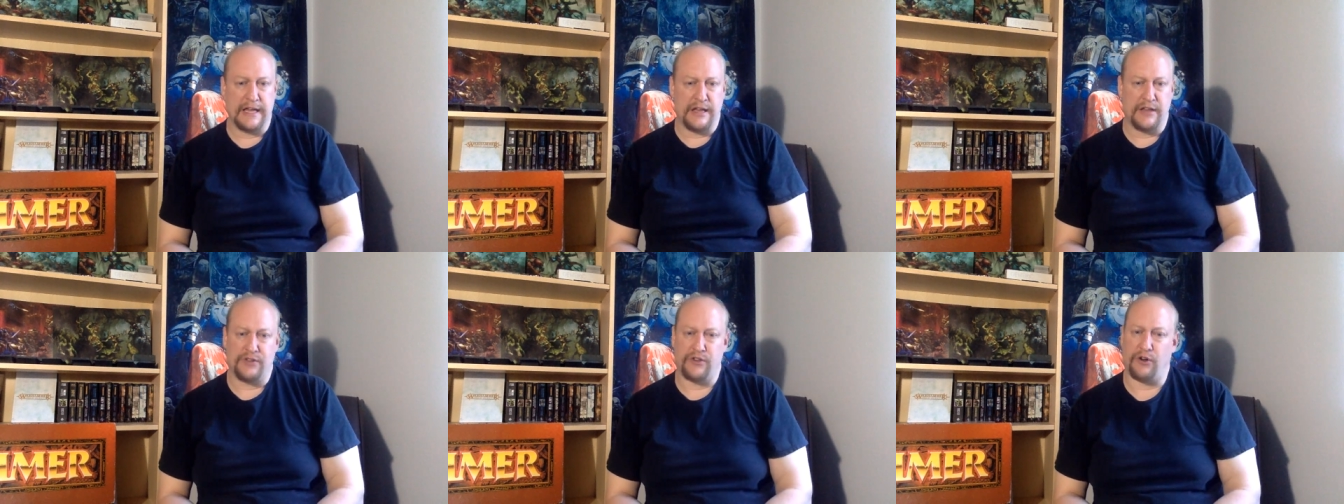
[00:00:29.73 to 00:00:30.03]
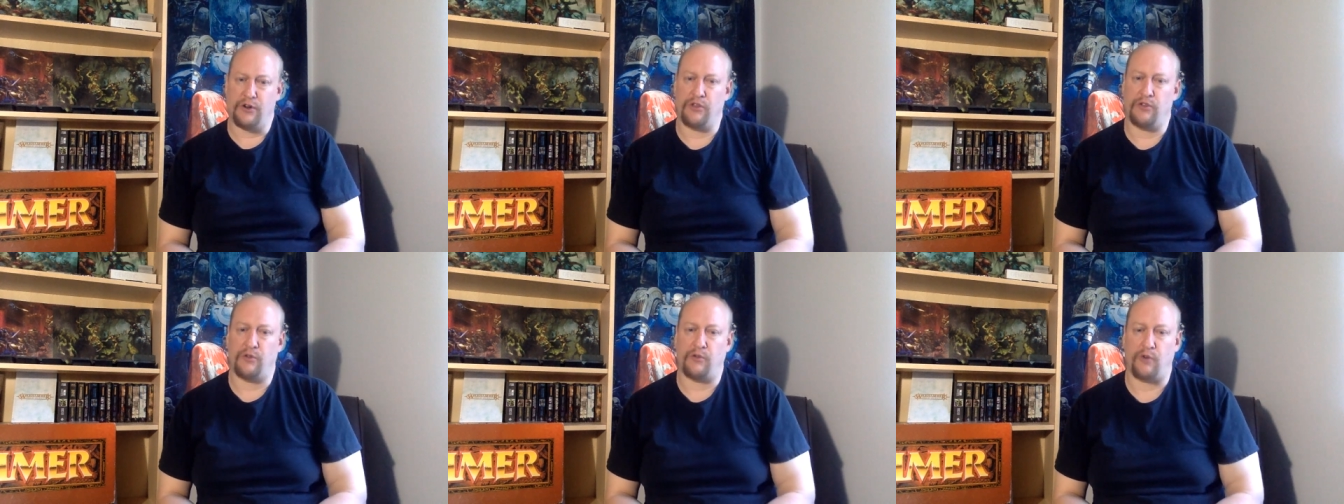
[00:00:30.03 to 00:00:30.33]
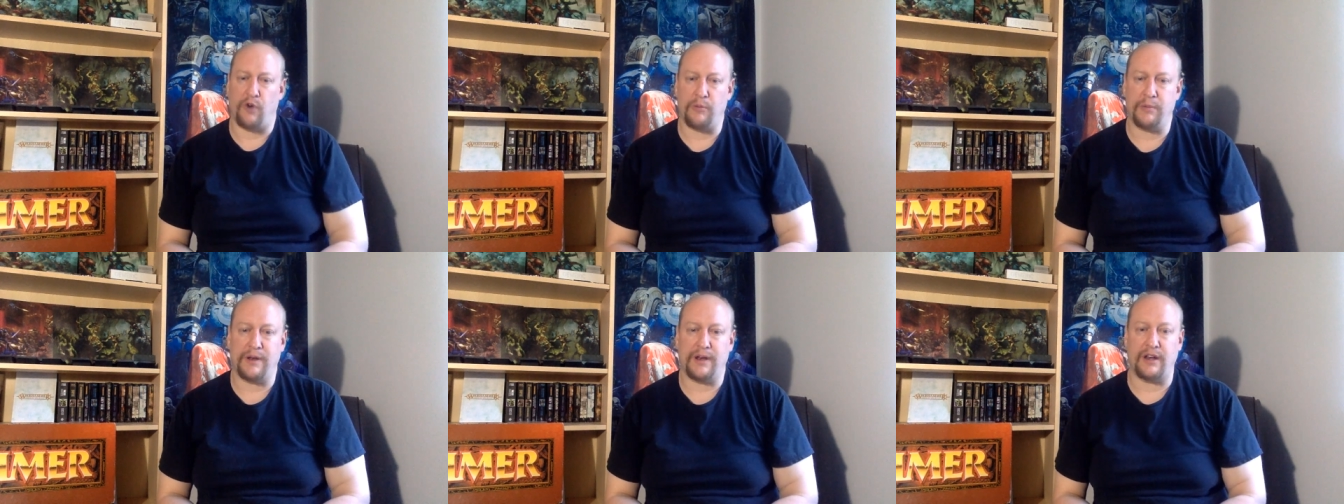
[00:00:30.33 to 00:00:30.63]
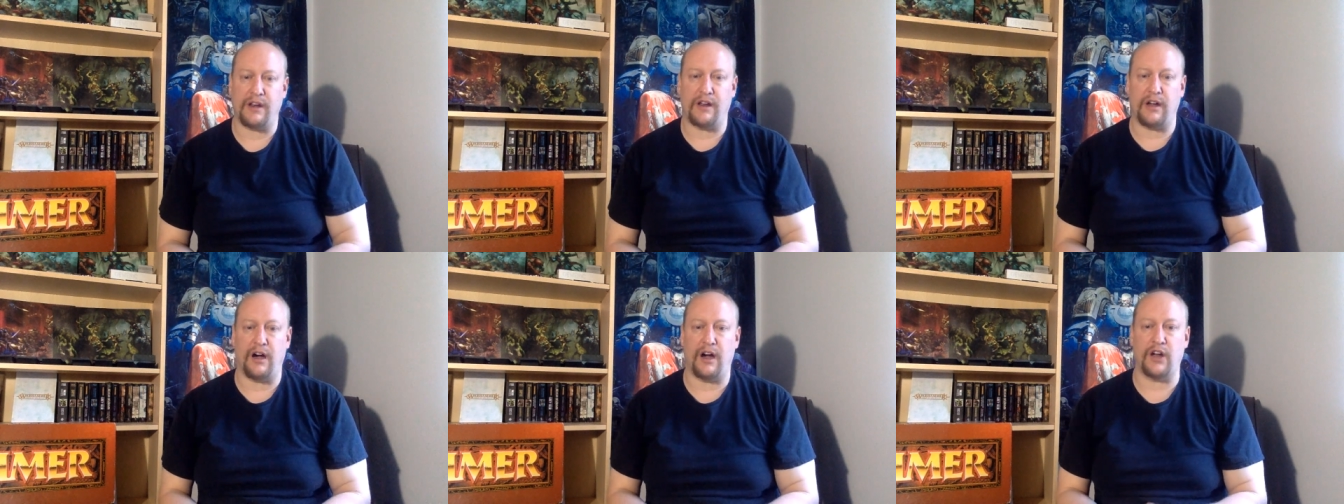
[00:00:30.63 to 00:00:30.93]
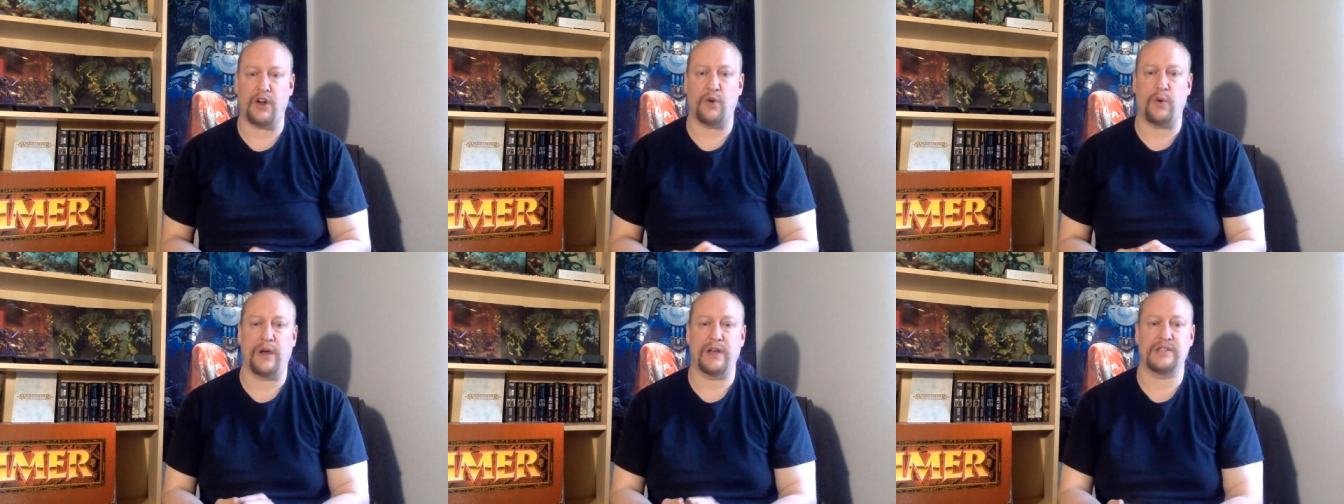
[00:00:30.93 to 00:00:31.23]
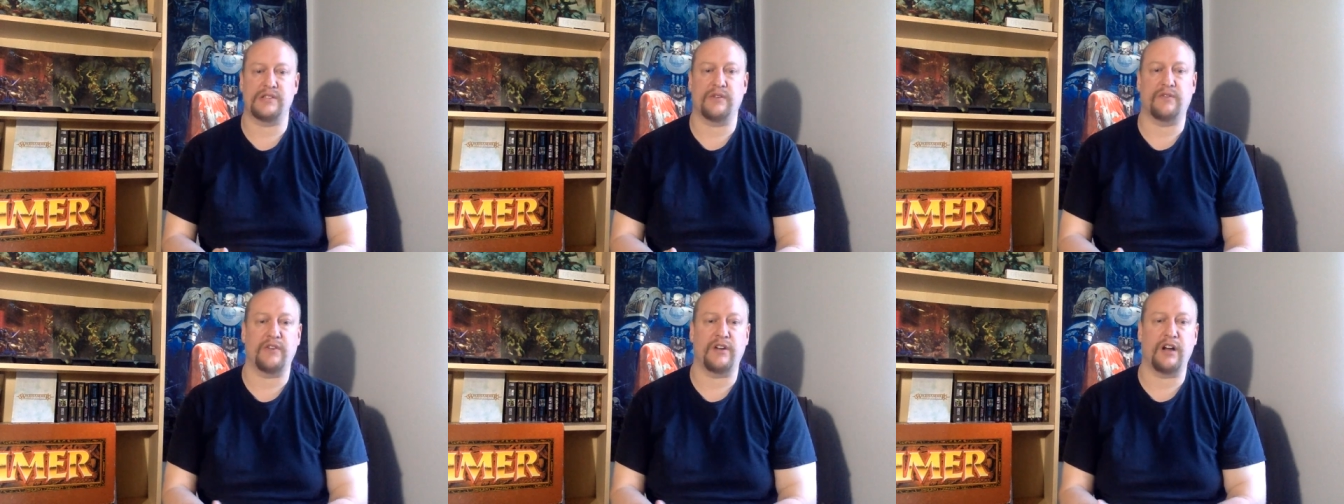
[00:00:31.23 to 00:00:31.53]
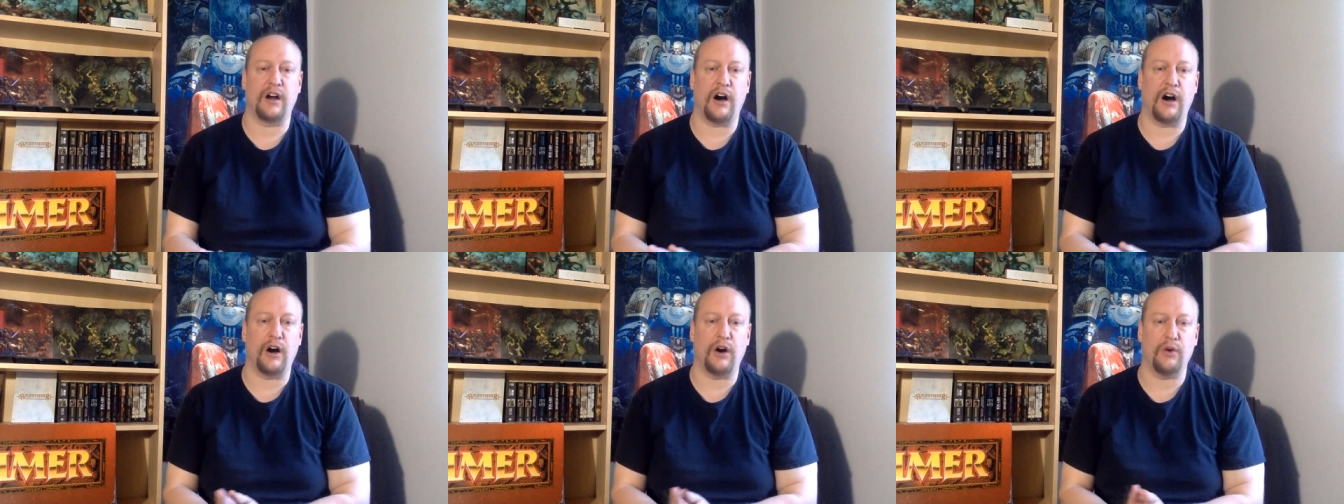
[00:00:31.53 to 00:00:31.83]
during the Roman conquest of
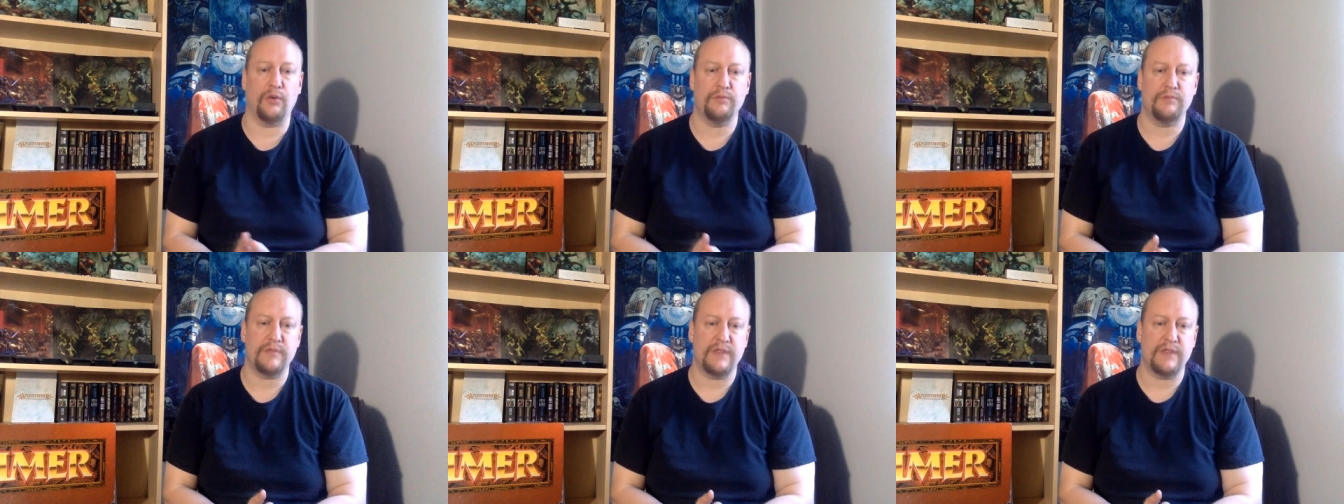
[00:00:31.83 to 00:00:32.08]
Gaul.